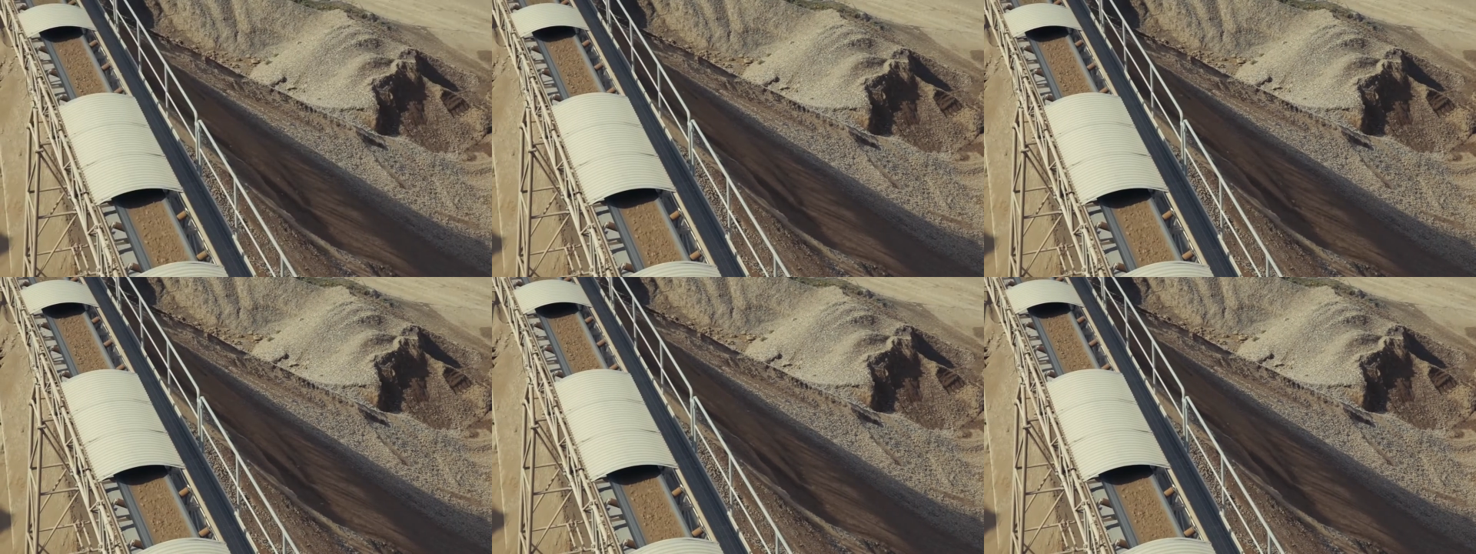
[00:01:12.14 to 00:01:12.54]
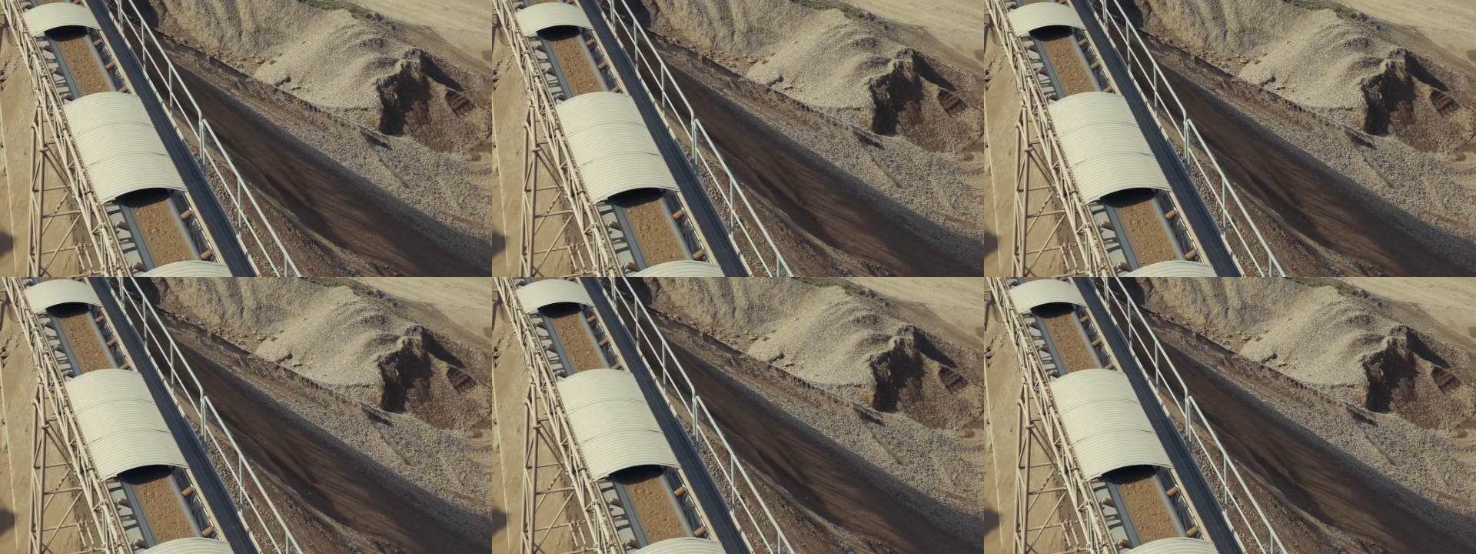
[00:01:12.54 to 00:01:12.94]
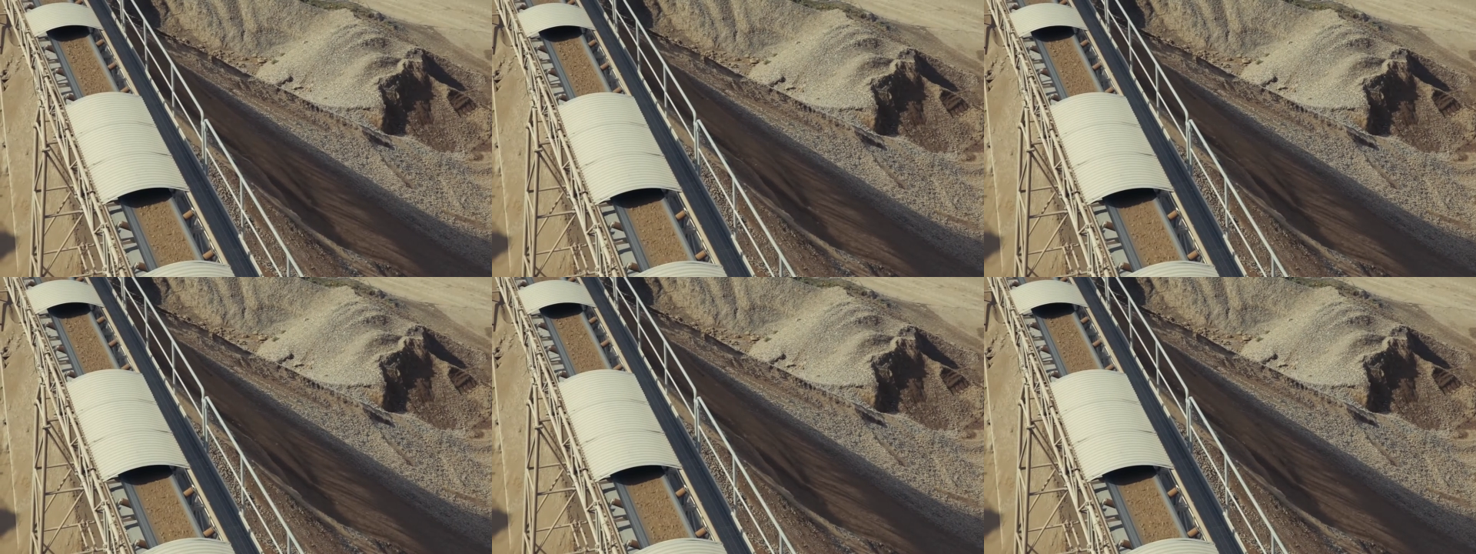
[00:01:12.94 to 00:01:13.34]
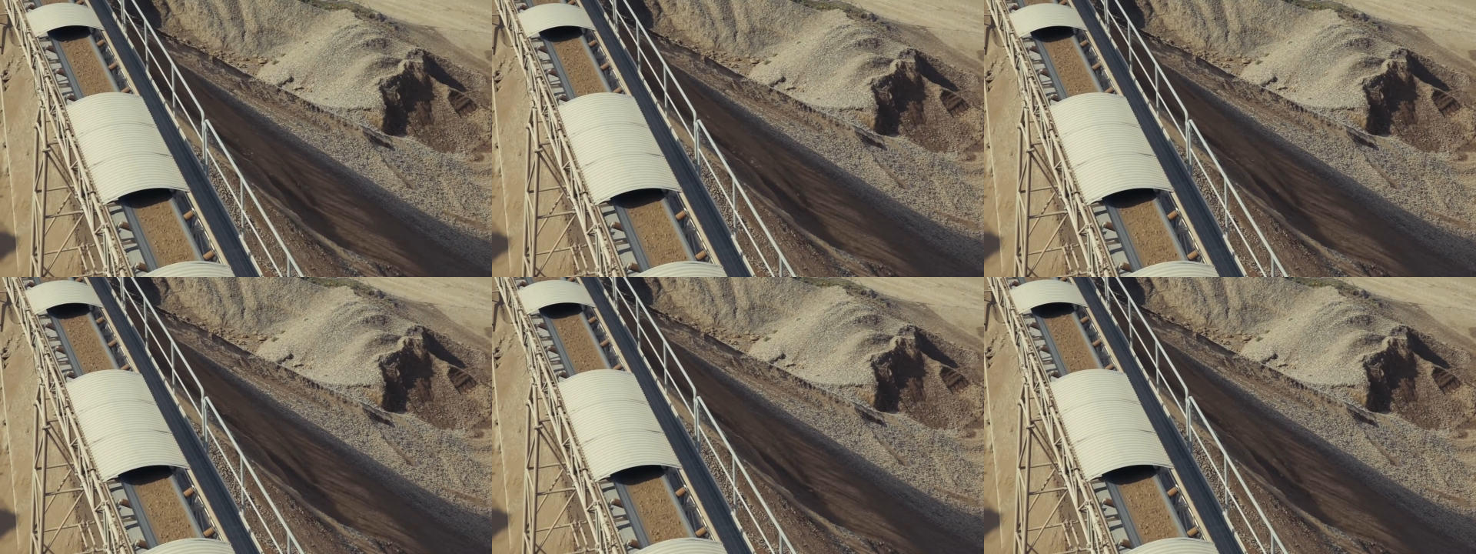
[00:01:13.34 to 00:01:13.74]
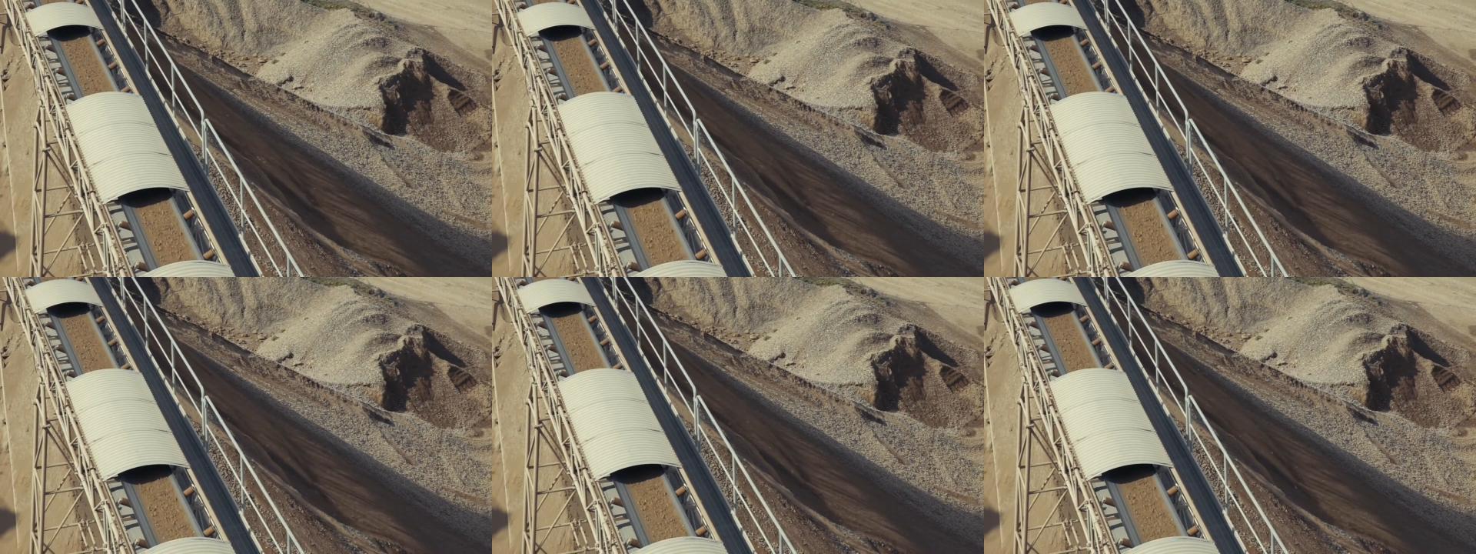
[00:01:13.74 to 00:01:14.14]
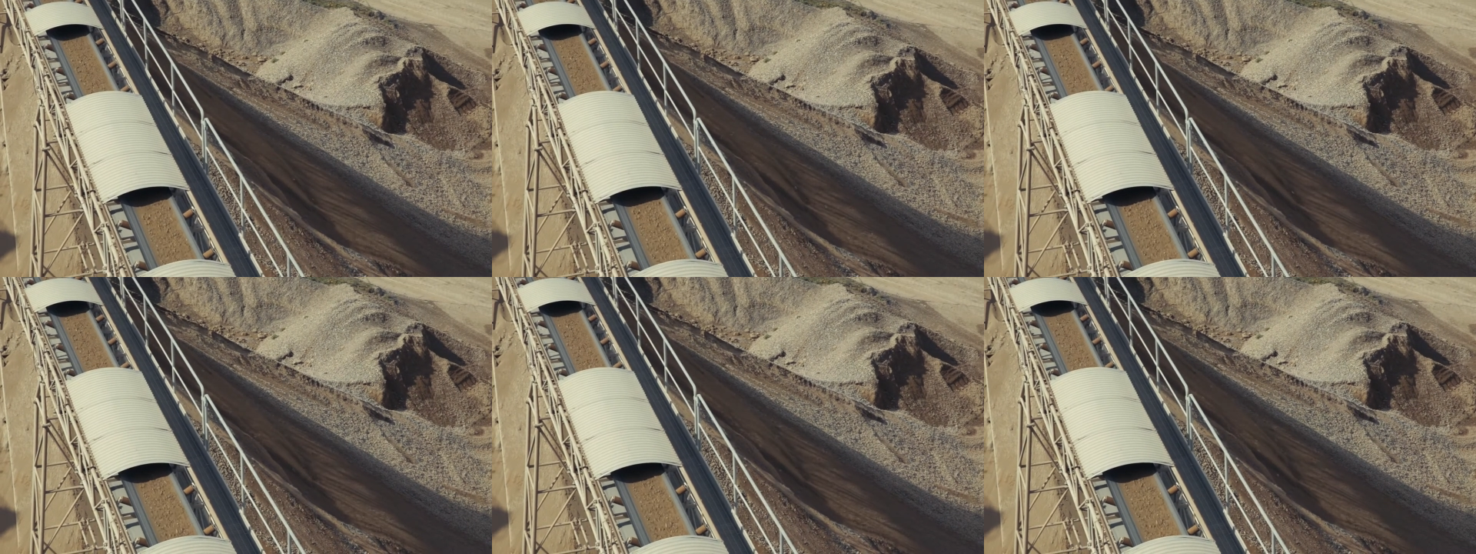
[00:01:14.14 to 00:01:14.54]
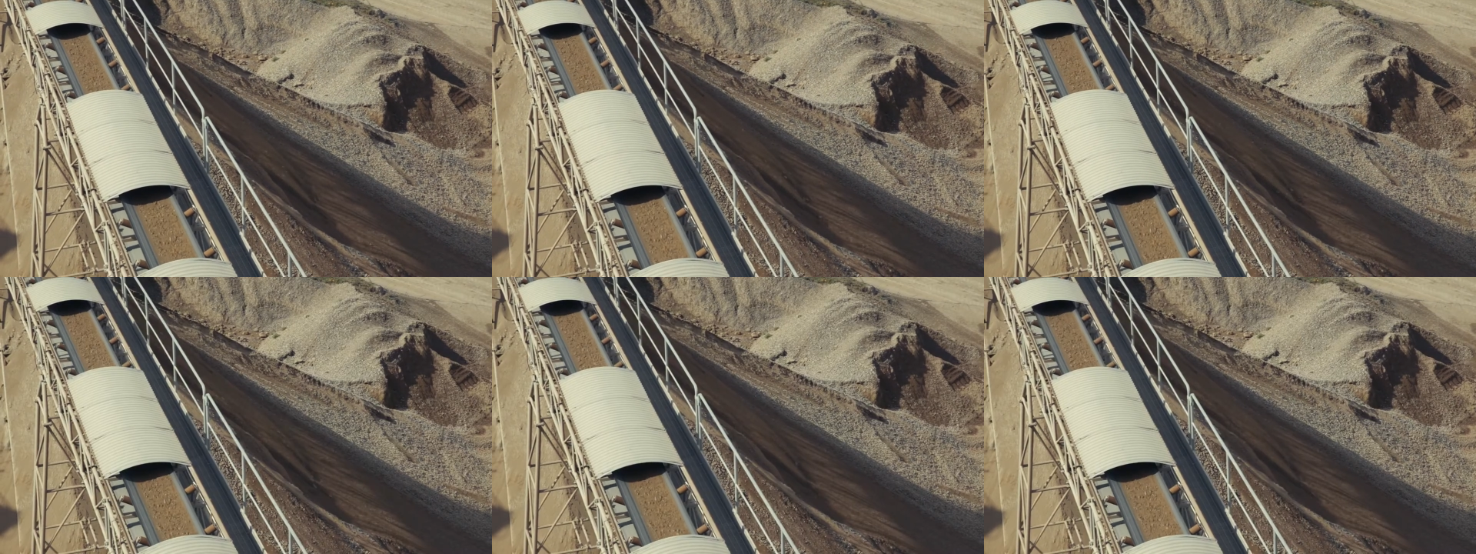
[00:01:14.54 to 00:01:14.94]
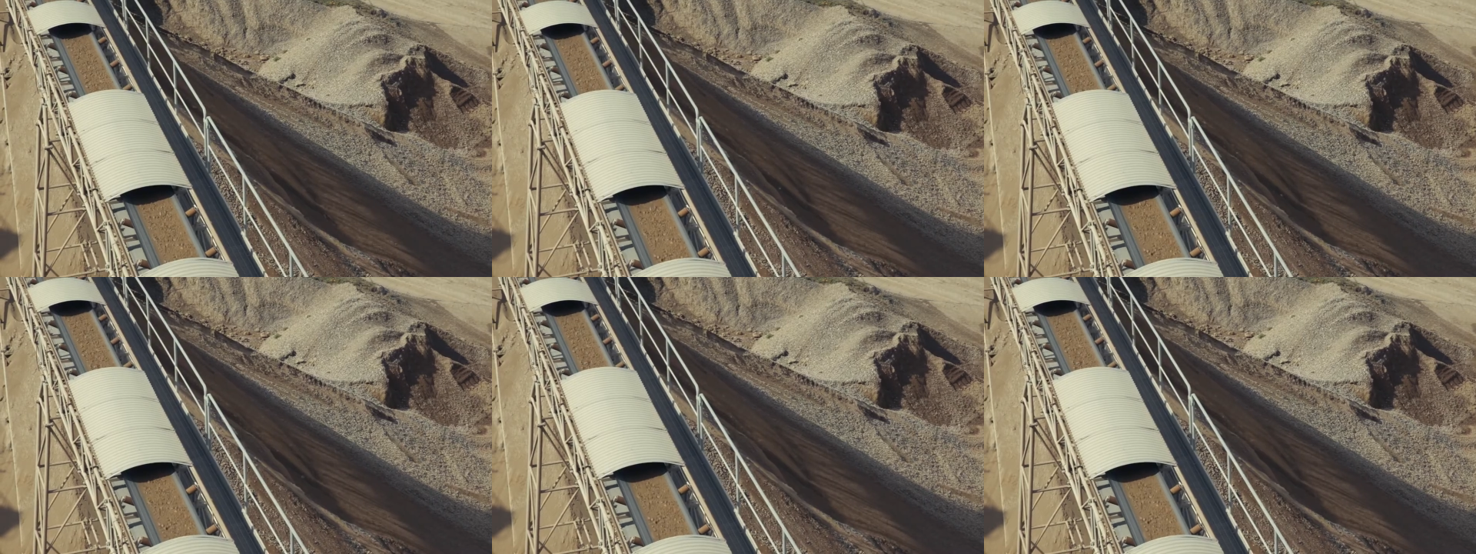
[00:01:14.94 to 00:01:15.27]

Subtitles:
(no speaker visible)